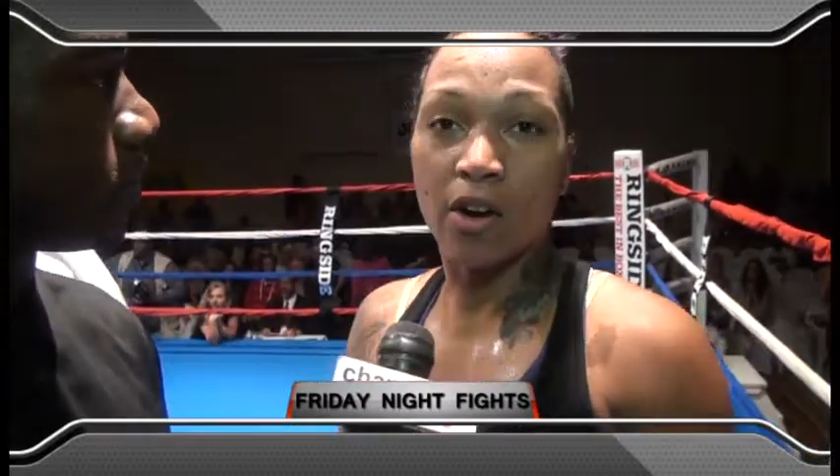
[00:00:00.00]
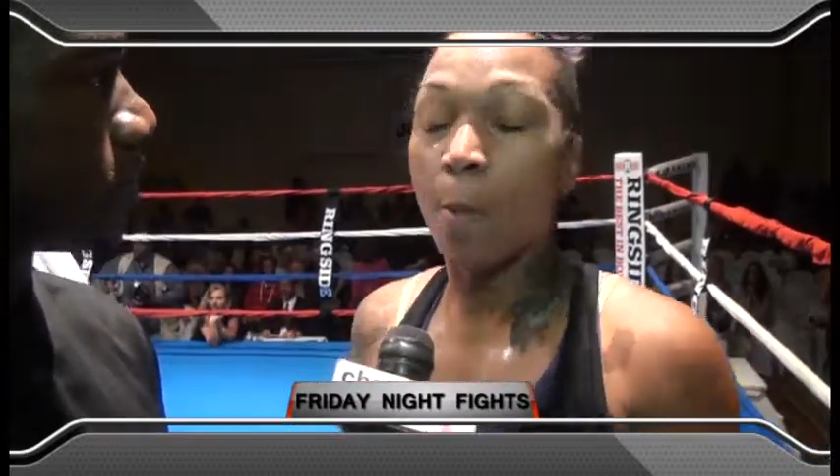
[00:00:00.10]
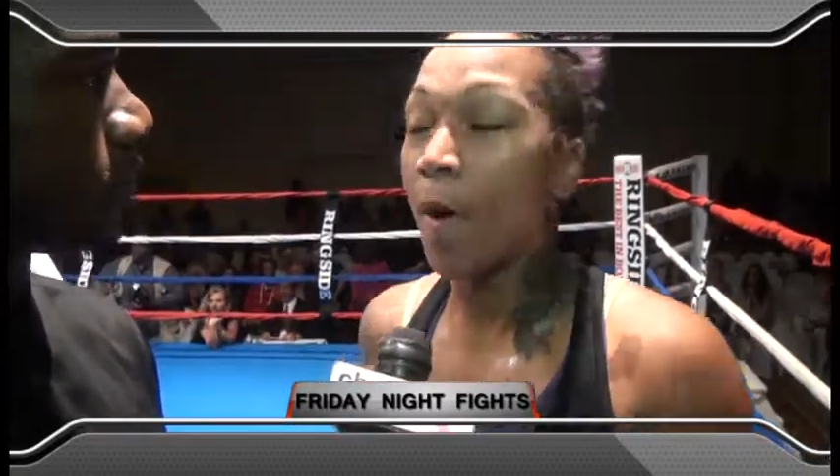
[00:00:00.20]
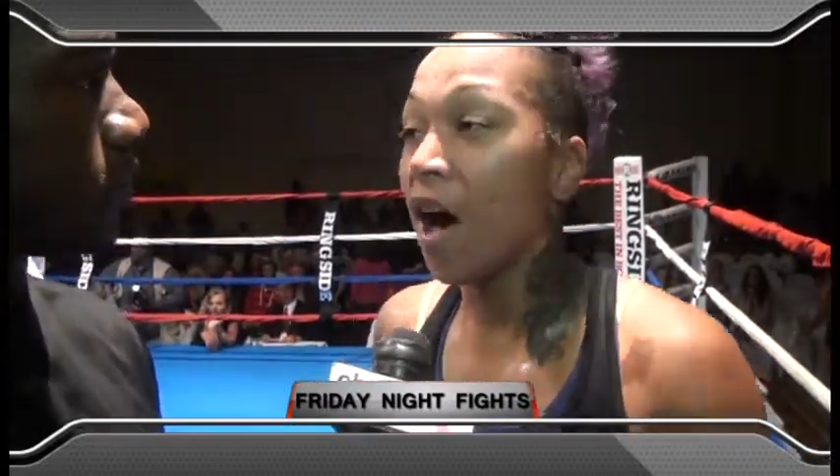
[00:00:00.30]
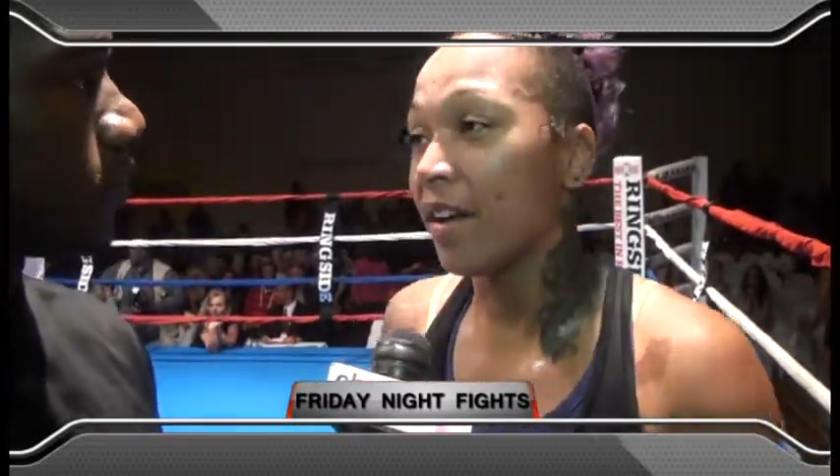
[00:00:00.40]

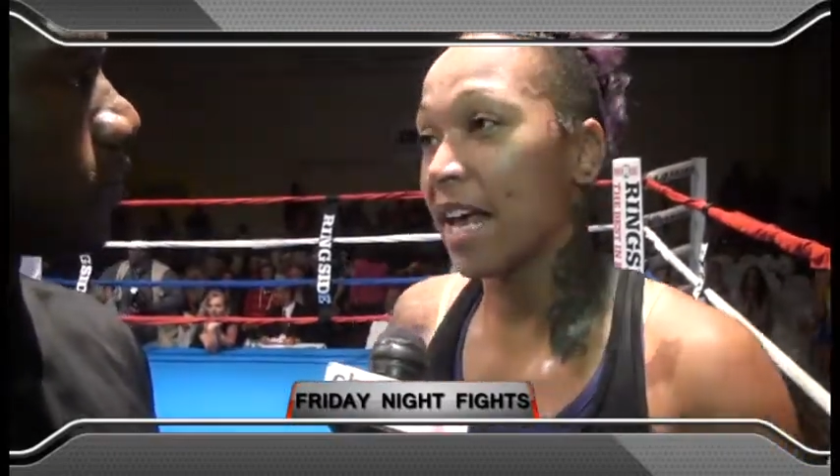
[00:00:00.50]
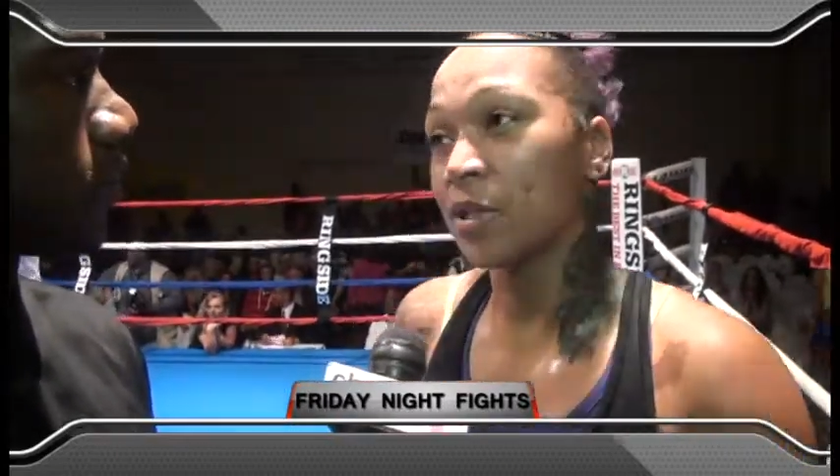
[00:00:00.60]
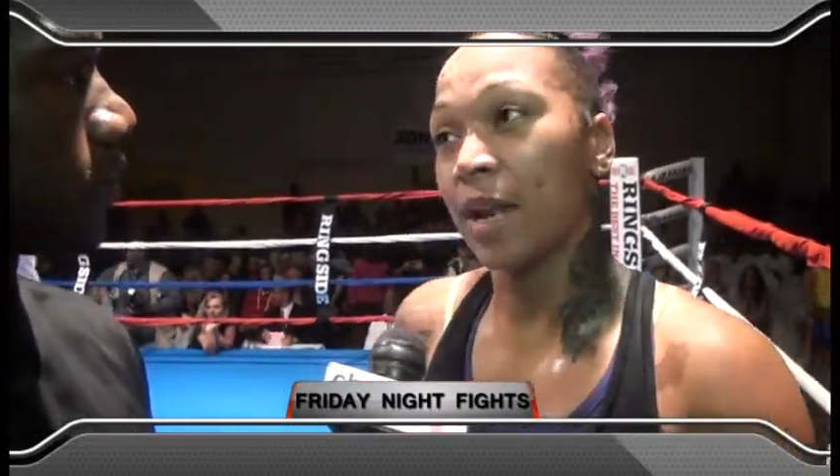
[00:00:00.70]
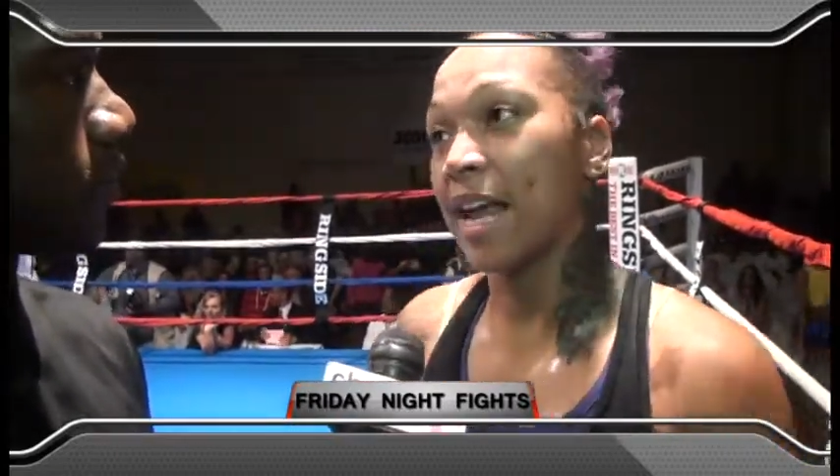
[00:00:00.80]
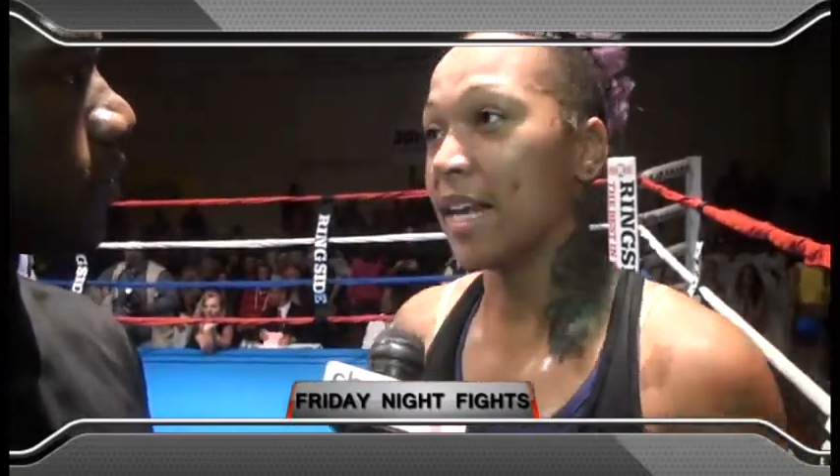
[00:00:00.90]
apart, and that's
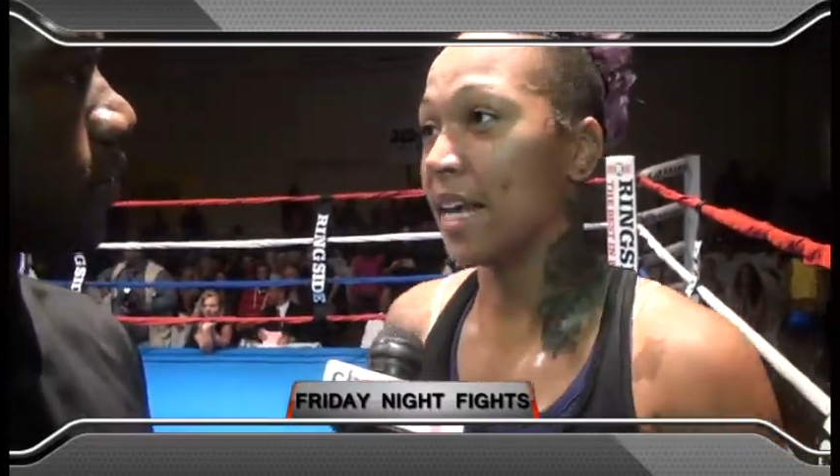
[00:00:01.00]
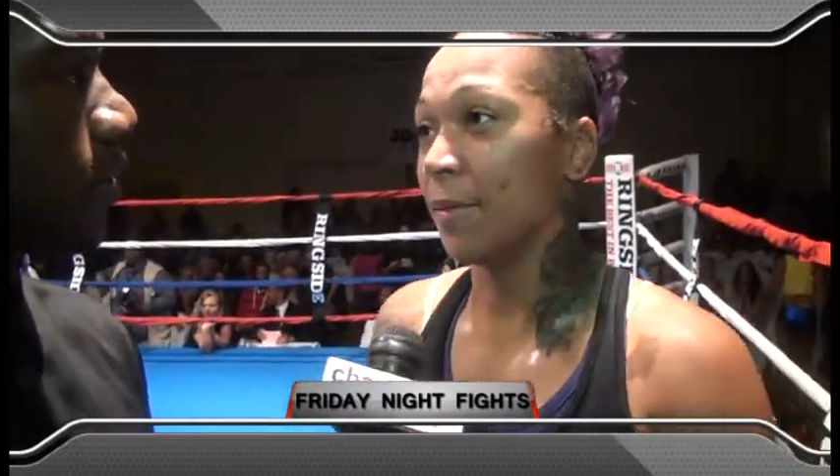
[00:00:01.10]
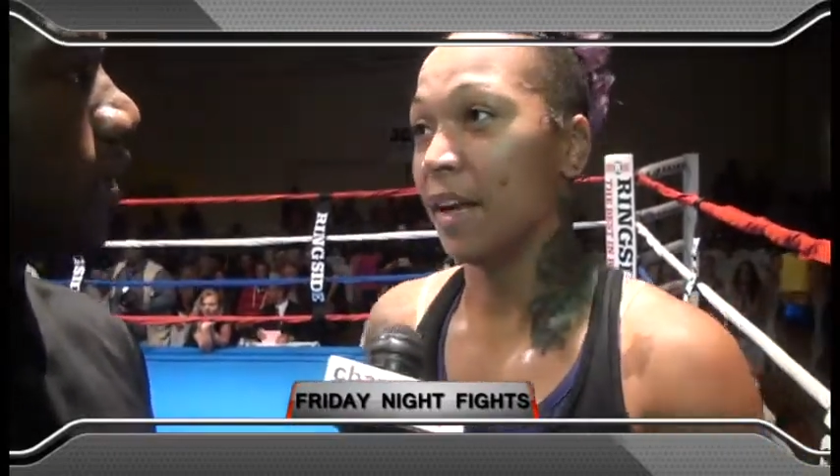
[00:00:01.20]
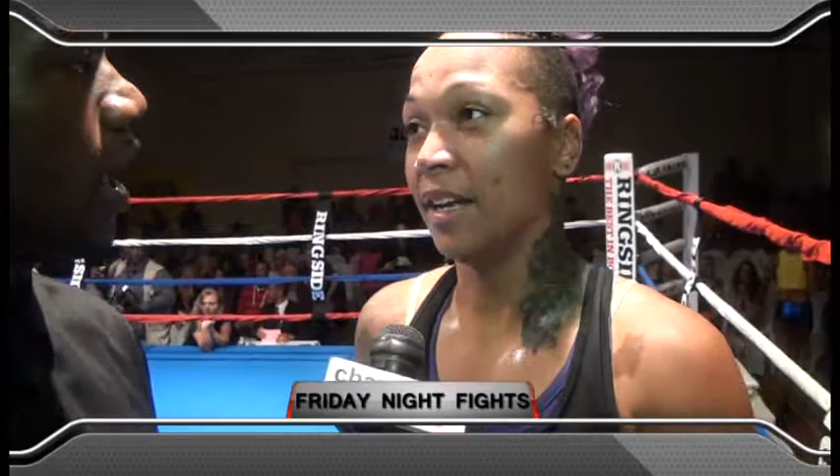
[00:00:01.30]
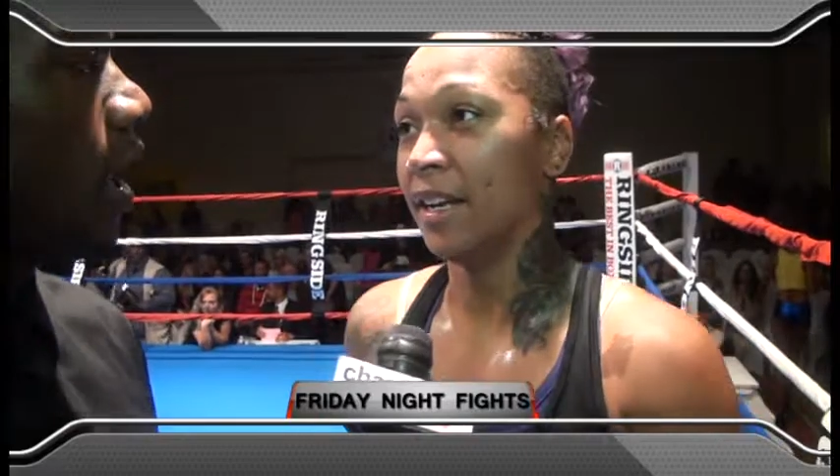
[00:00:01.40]
what I did,
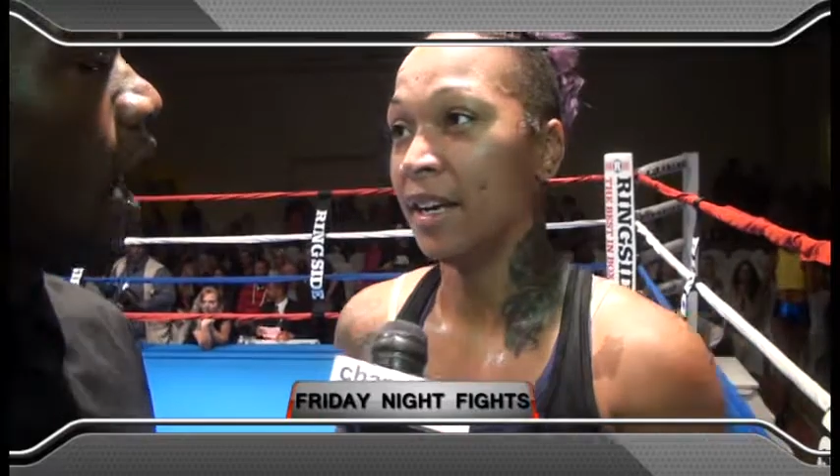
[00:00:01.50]
man.